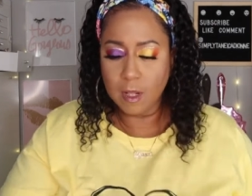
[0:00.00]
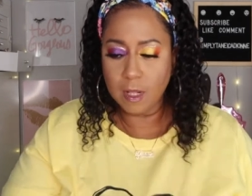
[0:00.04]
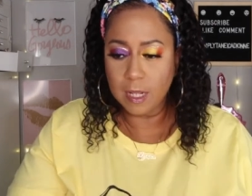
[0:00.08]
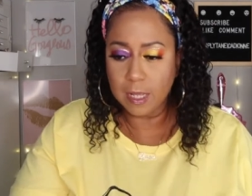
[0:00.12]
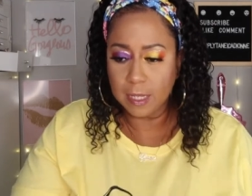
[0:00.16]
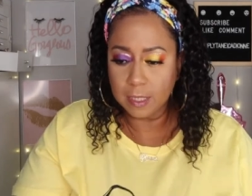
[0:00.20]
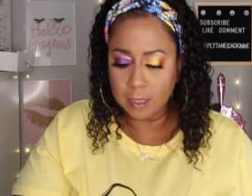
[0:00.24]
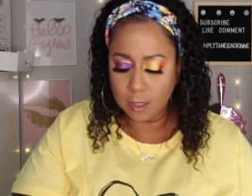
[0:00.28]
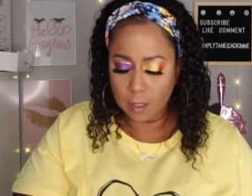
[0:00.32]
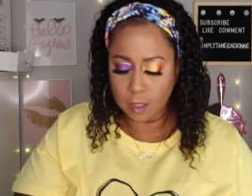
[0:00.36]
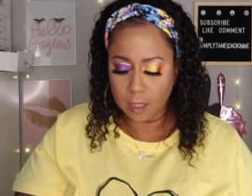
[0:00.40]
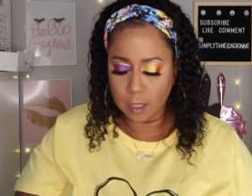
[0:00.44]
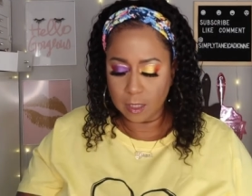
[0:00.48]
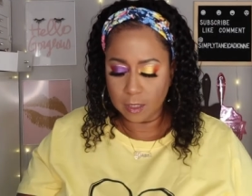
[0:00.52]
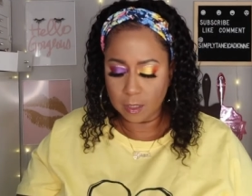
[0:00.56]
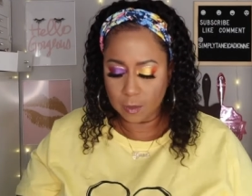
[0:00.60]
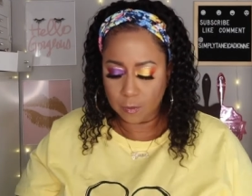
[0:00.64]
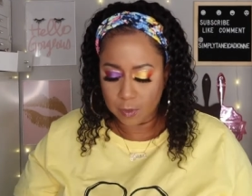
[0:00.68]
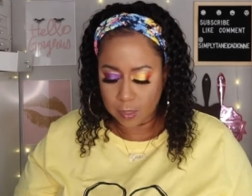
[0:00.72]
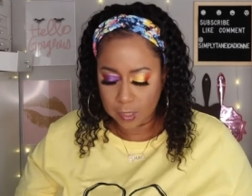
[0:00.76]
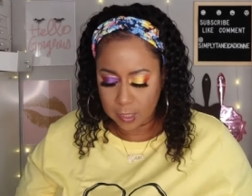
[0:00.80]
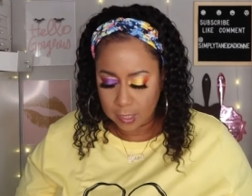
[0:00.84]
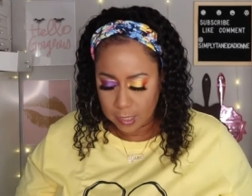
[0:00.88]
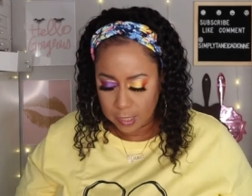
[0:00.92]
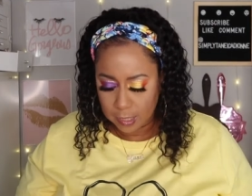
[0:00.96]
Like the other
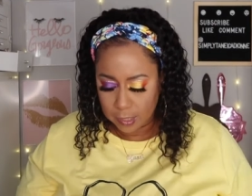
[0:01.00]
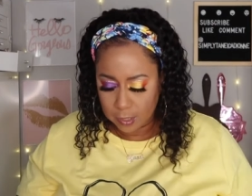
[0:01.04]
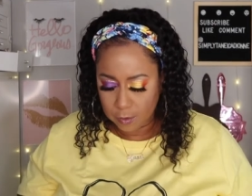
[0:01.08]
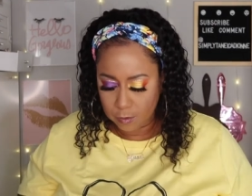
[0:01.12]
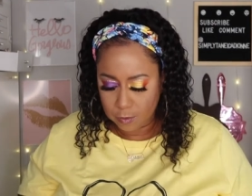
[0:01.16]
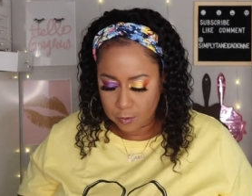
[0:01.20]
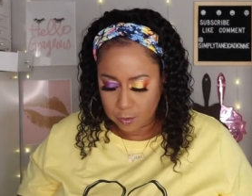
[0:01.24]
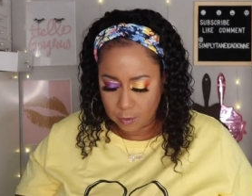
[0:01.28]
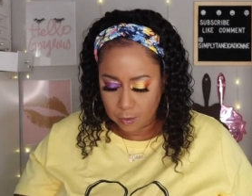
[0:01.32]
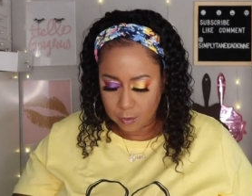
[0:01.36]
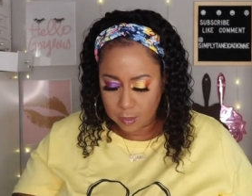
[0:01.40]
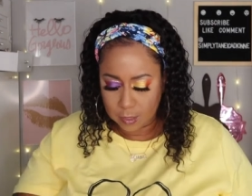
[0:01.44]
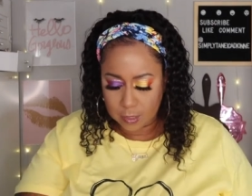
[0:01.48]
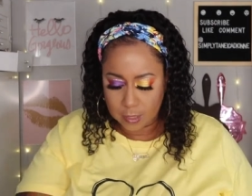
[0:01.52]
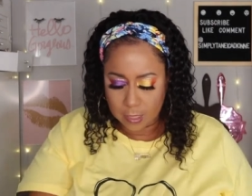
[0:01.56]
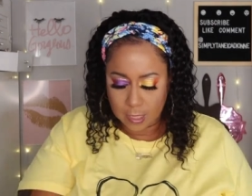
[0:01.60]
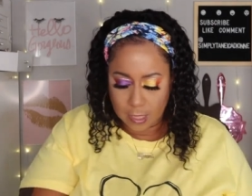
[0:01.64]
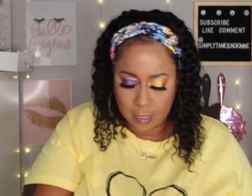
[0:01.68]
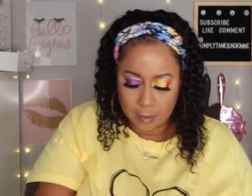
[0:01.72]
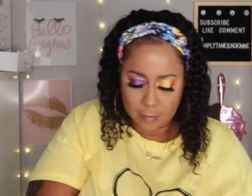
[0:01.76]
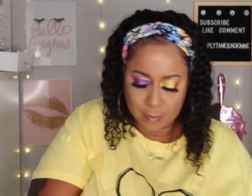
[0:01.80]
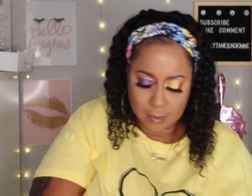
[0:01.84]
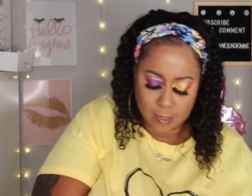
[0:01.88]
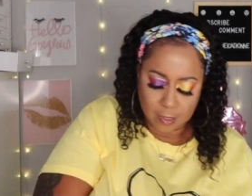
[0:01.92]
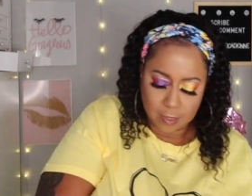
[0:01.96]
one that I use all the
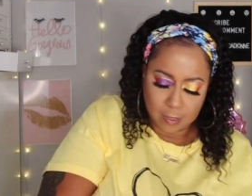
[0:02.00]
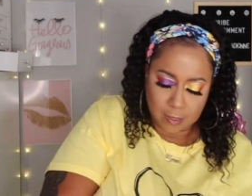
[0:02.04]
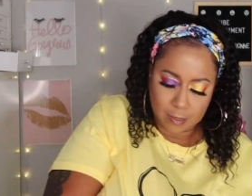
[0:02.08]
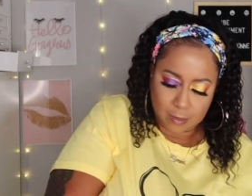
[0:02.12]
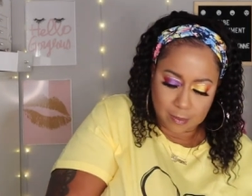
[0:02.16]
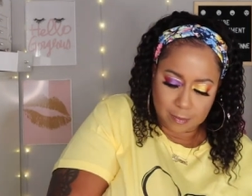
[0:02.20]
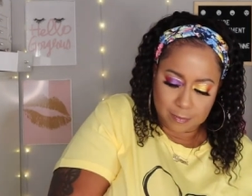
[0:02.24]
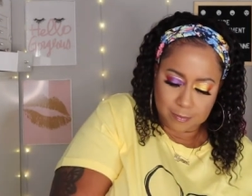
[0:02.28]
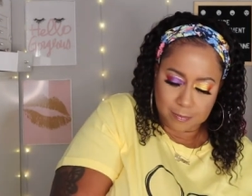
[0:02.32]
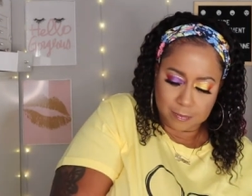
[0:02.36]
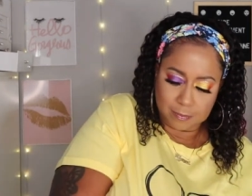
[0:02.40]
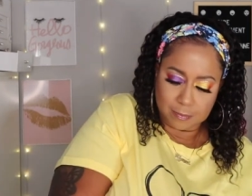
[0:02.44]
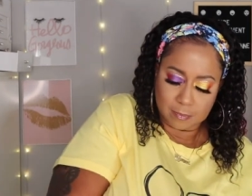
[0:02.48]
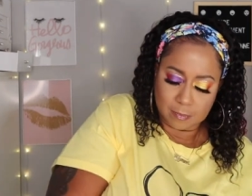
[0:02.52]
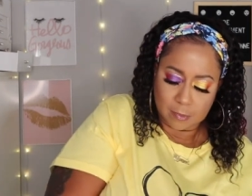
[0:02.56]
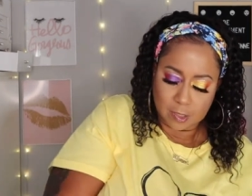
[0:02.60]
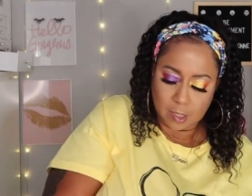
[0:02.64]
time. The, um,